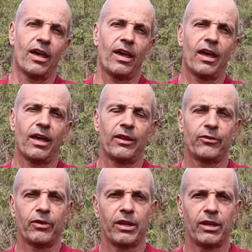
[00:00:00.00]
and
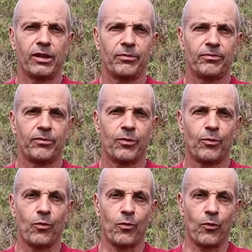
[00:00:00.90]

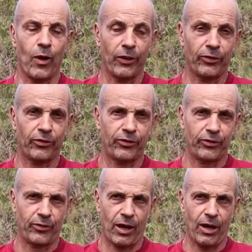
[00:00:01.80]
one
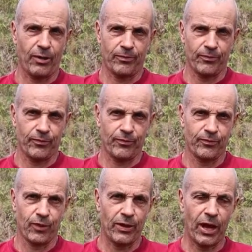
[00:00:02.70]

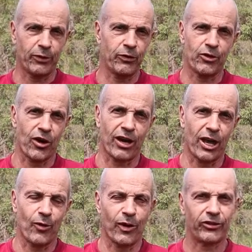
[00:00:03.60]
night we drank
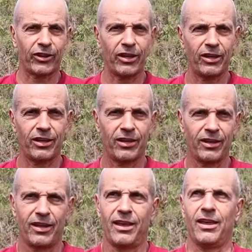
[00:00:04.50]
ayahuasca,
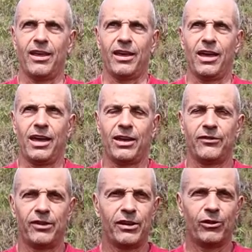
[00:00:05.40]
and
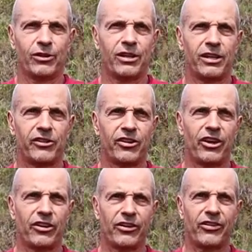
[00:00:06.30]
we look at each
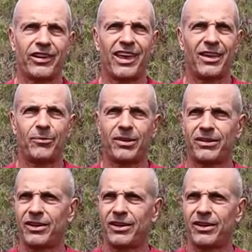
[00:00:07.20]
other and say, hey, but